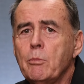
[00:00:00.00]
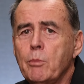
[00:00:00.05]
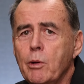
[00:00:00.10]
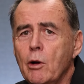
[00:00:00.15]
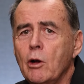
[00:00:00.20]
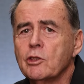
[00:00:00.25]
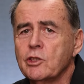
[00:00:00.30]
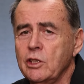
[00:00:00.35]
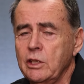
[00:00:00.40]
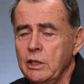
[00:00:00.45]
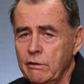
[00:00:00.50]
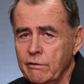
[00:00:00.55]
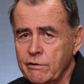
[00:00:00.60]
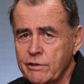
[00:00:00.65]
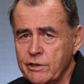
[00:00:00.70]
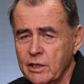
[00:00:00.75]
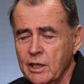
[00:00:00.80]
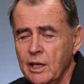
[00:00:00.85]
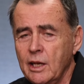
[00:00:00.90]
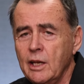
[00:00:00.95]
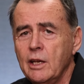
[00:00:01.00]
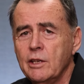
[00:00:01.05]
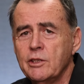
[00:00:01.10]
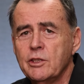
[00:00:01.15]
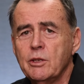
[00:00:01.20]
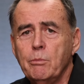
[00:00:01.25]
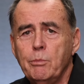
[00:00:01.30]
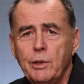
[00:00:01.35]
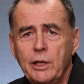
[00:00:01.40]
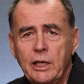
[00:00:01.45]
positives
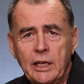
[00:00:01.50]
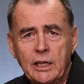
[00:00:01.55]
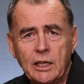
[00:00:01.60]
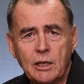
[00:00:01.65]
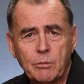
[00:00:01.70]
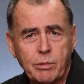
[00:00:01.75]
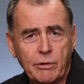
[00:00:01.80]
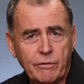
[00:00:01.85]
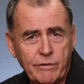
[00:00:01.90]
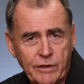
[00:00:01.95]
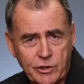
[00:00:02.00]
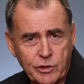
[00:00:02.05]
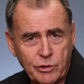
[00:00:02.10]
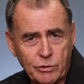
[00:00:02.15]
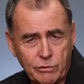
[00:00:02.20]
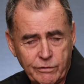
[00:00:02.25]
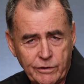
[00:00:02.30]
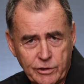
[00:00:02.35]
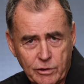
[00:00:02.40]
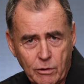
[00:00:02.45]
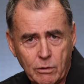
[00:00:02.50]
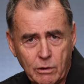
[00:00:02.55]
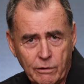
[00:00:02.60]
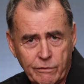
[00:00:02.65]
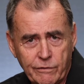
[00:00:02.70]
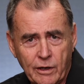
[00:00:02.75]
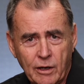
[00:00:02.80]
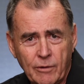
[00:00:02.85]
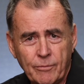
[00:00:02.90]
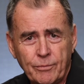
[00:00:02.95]
to being a professional
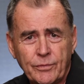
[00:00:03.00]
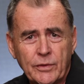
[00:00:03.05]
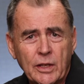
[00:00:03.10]
photographer.